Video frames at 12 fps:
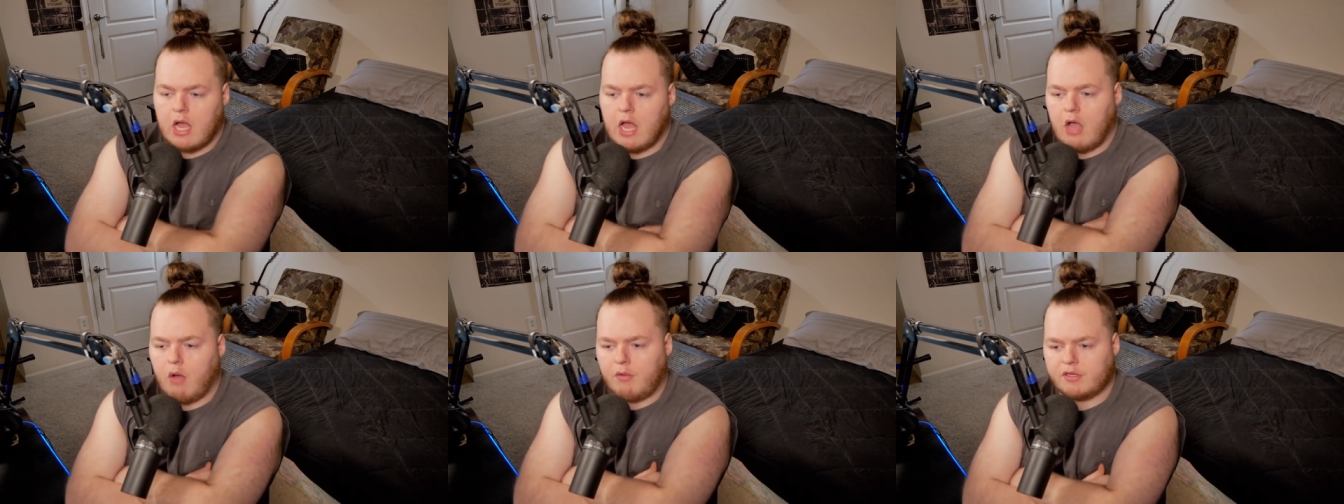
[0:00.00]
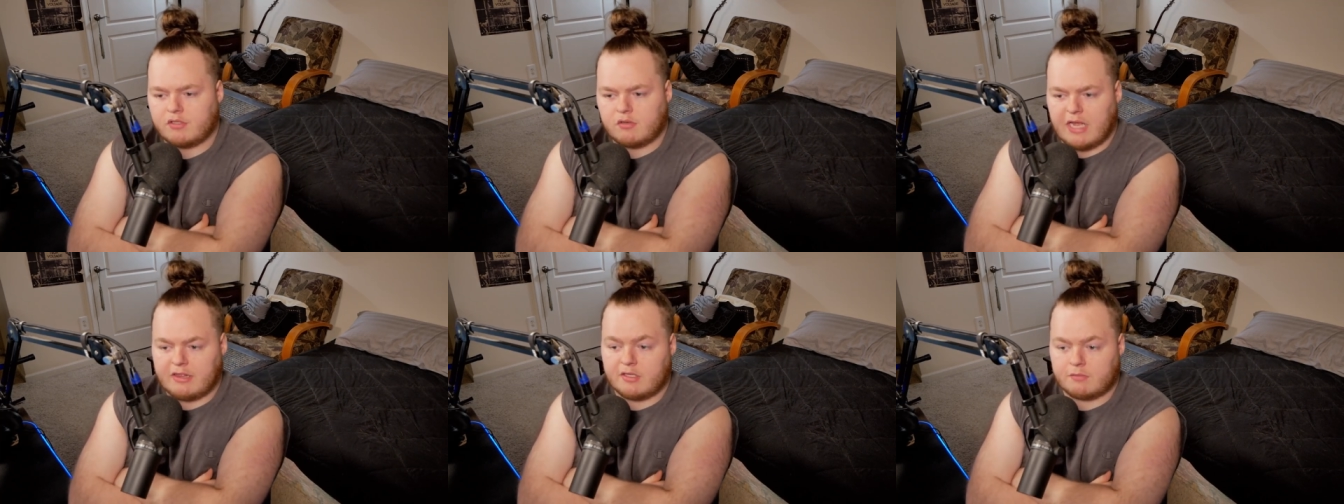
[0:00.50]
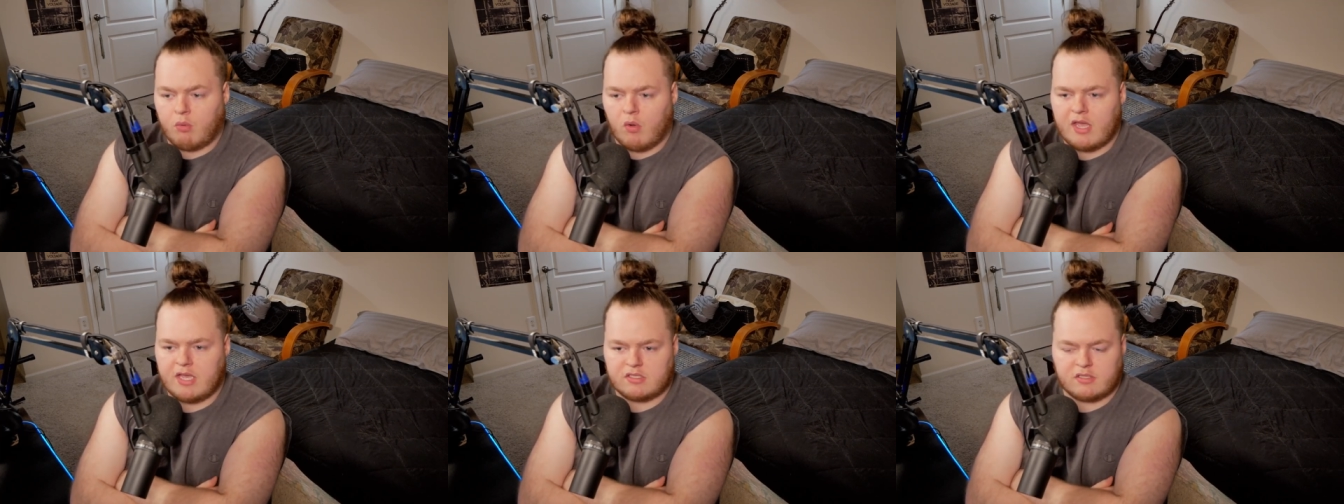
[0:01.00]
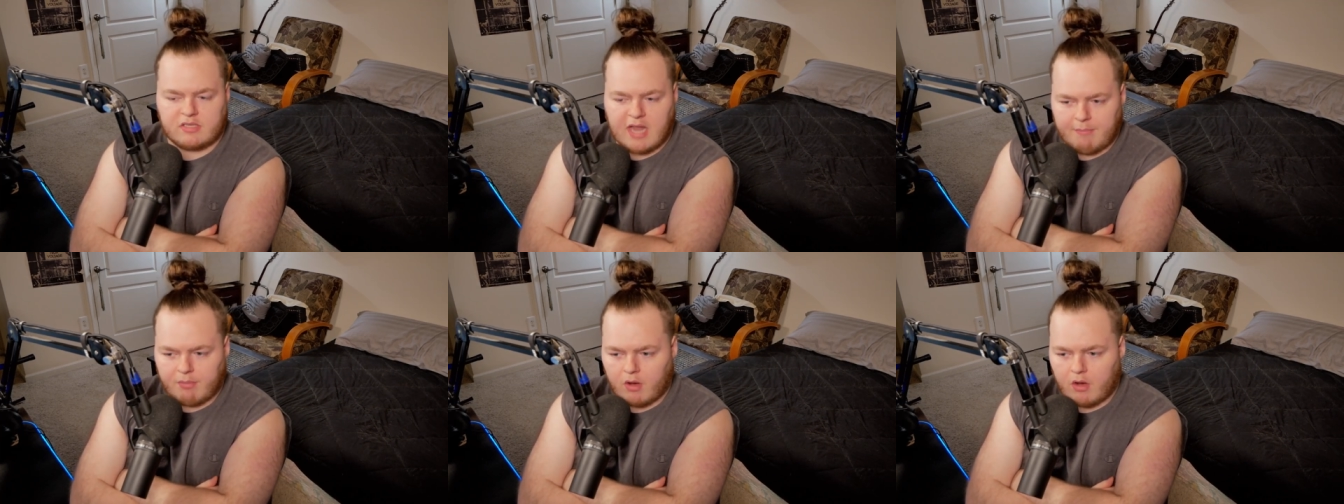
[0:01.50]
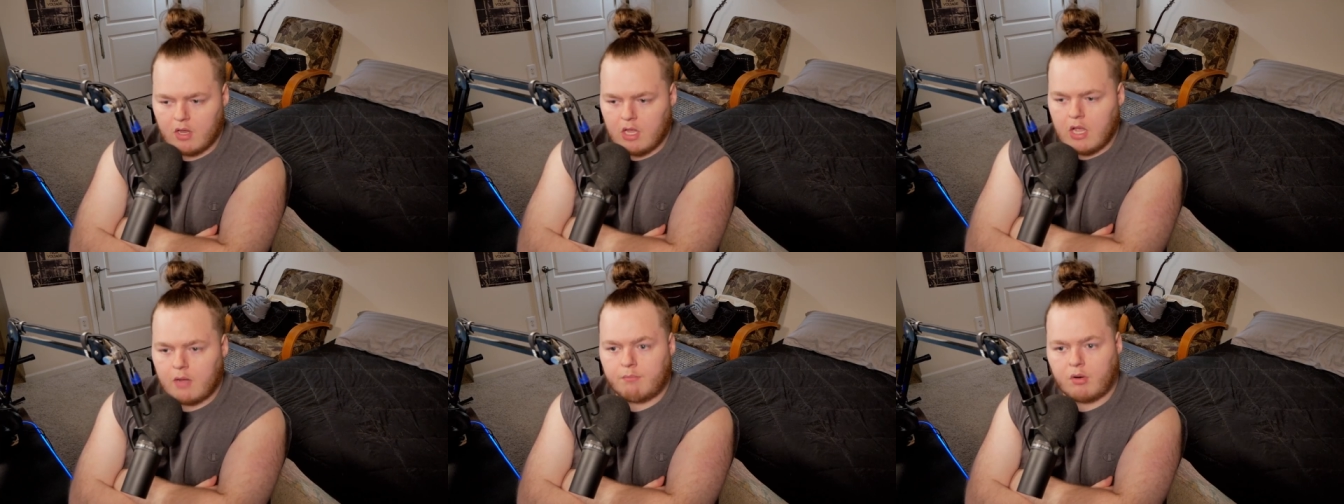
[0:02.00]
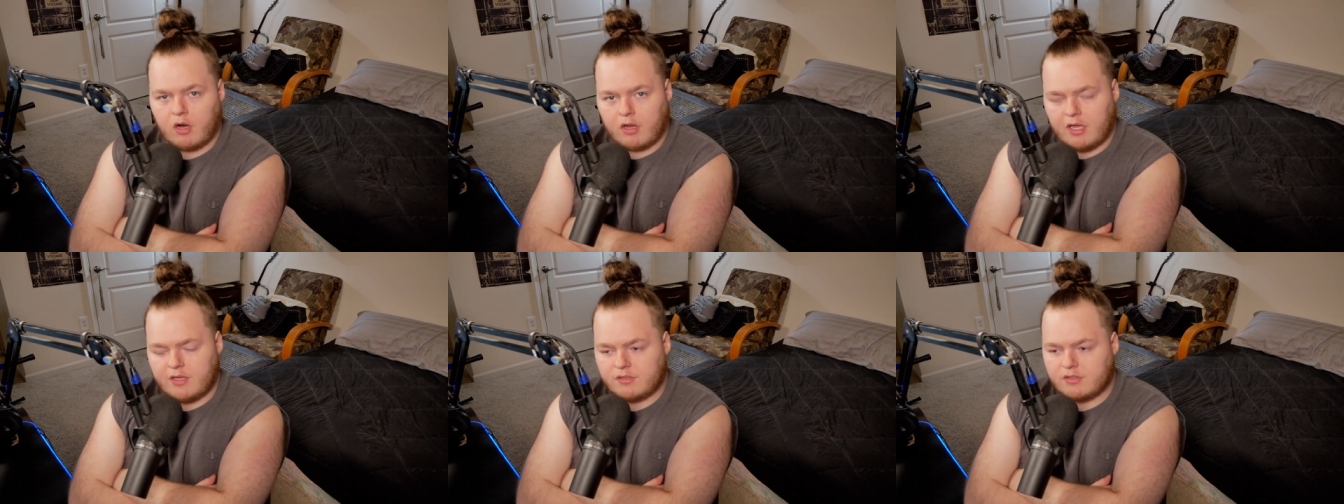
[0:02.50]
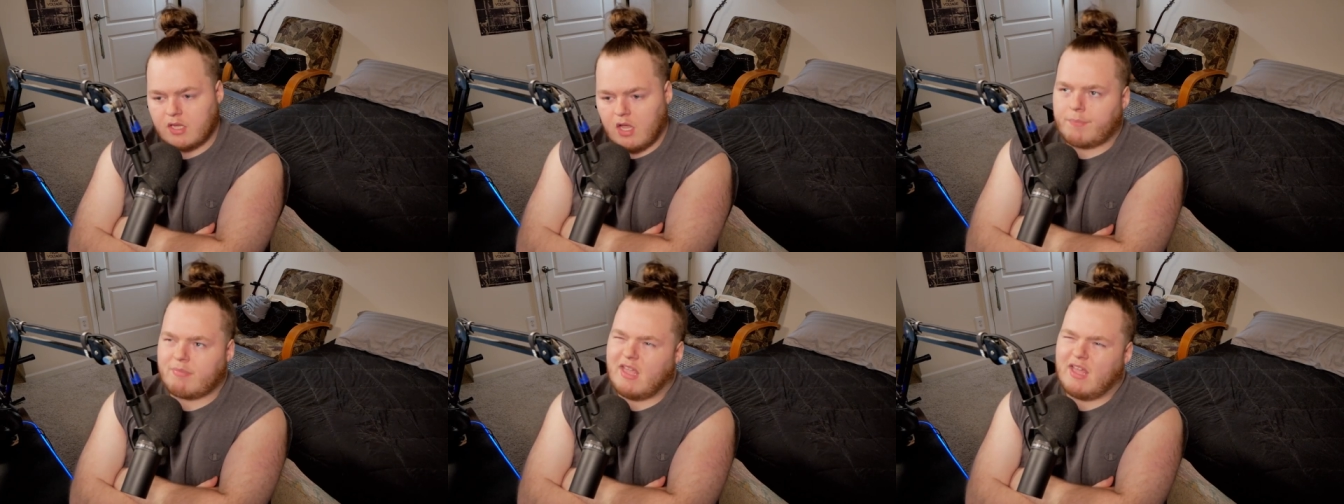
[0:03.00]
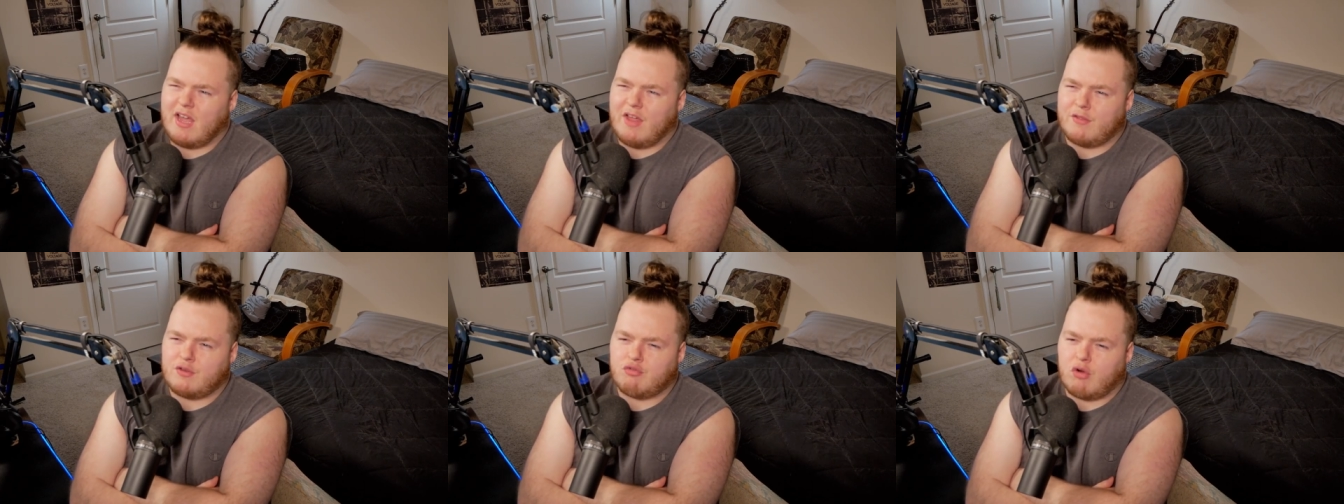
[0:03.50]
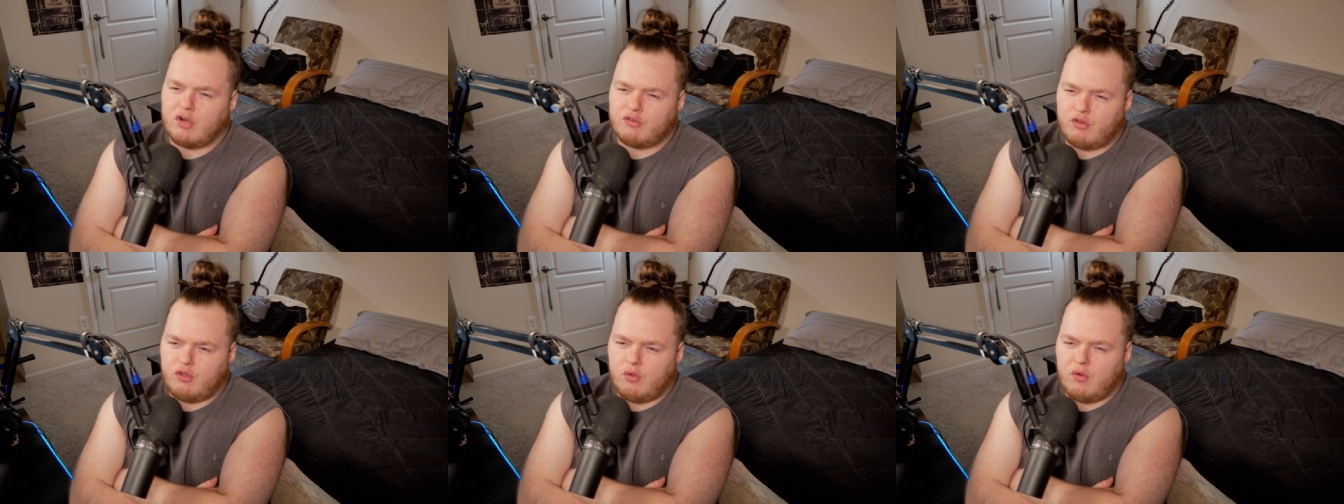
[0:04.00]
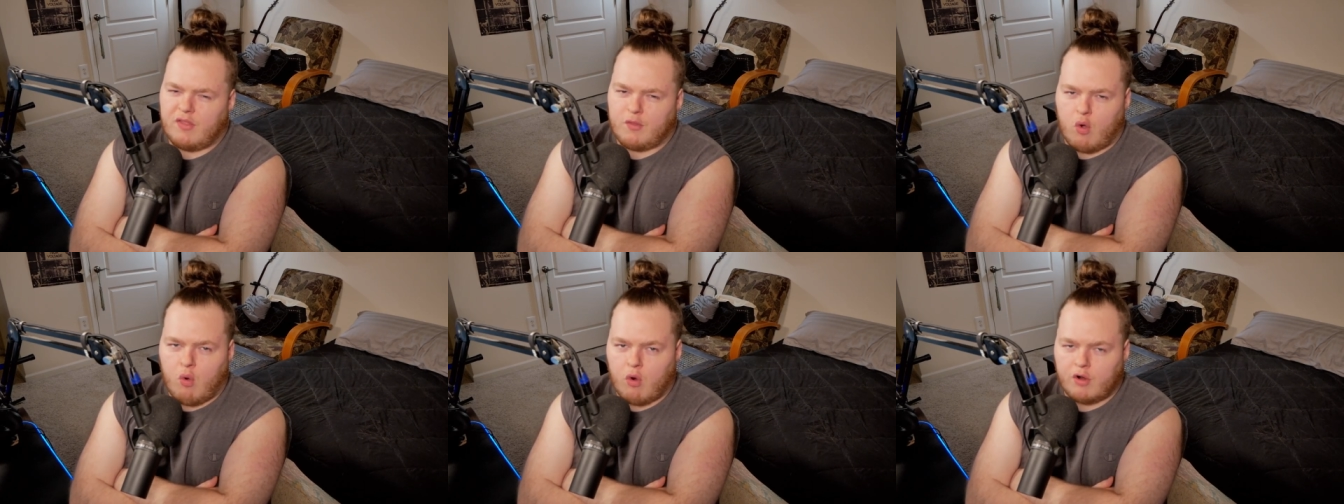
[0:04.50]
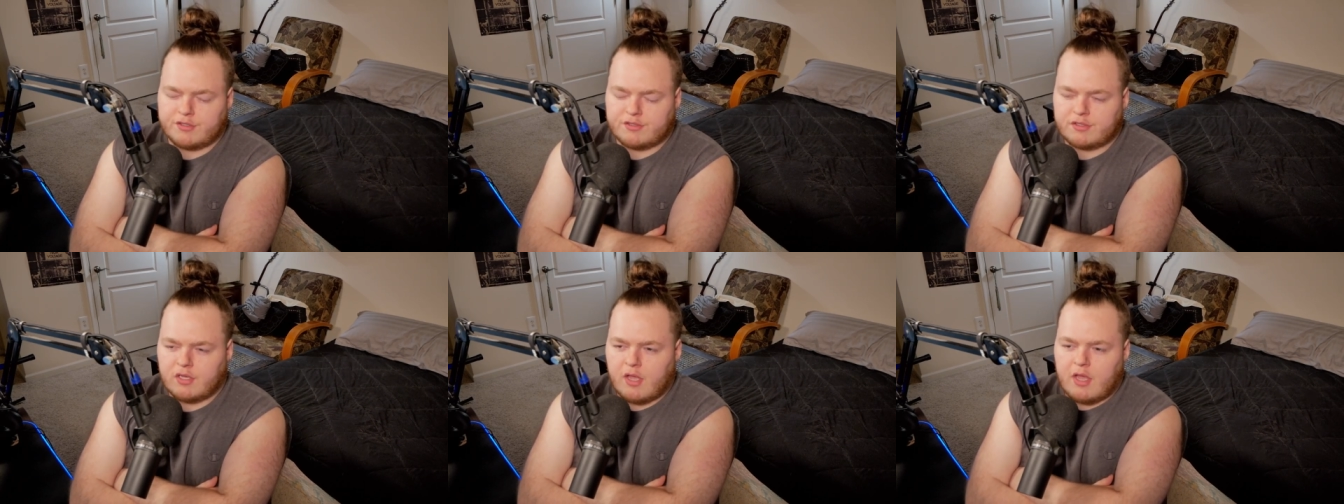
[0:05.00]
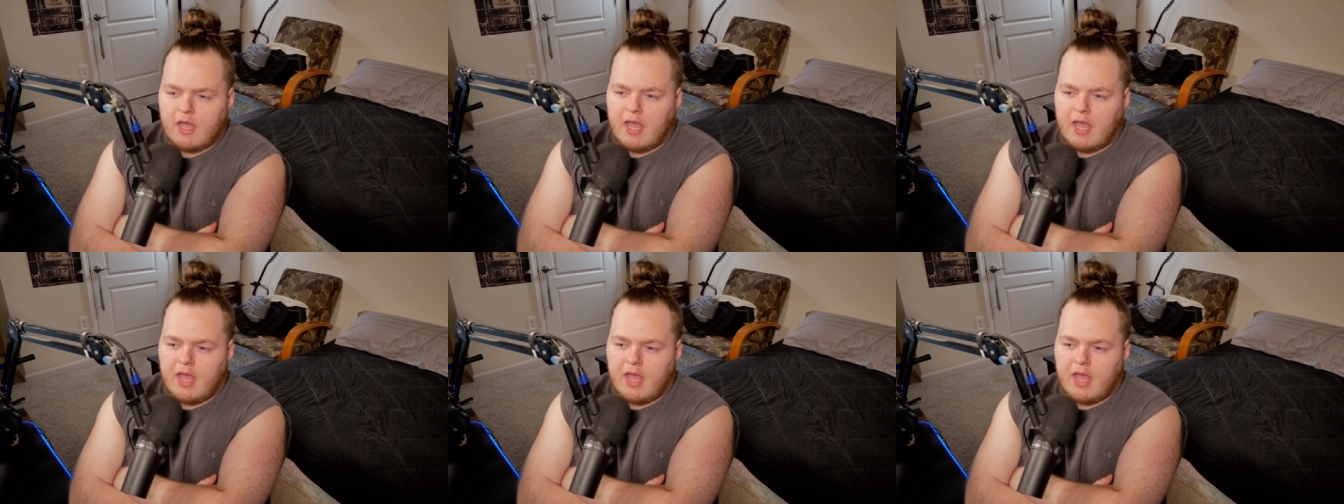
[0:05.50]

uh, which at this point is the sniper, Burgess, uh, the drunk dude, and the horse.